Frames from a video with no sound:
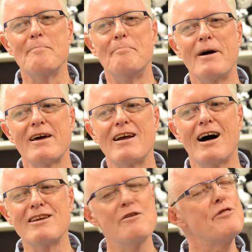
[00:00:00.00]
but
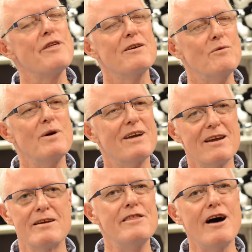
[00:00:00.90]
I don't think we're
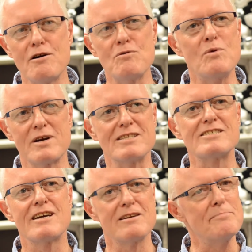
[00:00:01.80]
going to know what
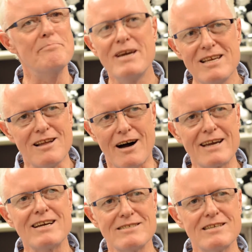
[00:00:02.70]
it's going to be
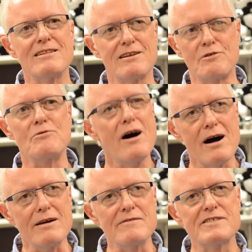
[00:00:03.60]
like until it
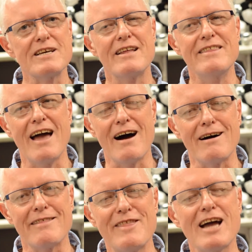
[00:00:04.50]
arrives.
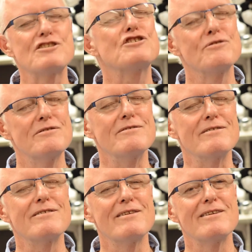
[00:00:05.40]
Now, that shouldn't
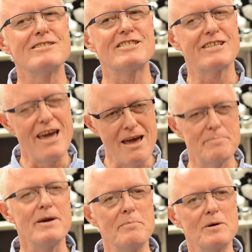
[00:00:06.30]
scare
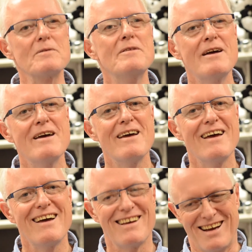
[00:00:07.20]
people.
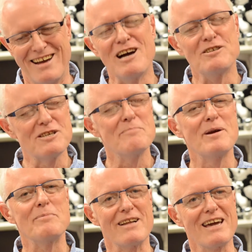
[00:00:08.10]
I know some
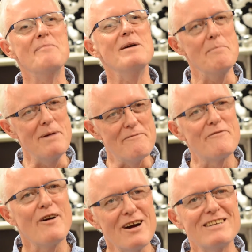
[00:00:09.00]
people are going to be a bit
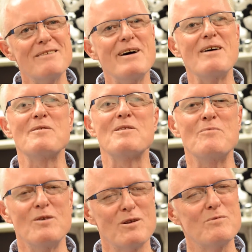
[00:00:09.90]
frightened about what the
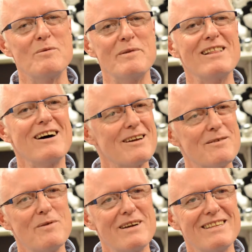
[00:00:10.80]
world will be
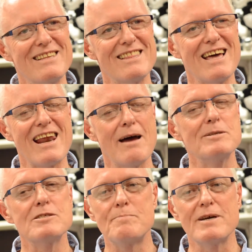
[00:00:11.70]
like when that
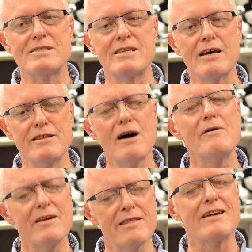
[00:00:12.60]
happens, but no,
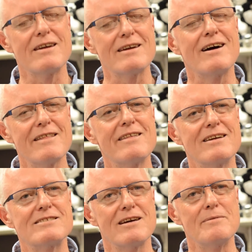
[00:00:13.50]
I think
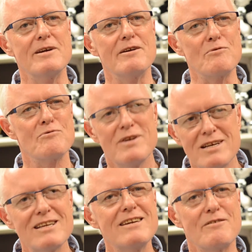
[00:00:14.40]
it's going to be a
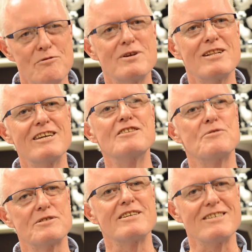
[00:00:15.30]
really, really
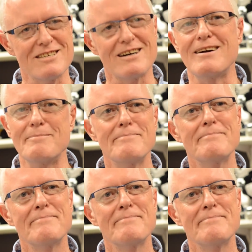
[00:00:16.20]
interesting time.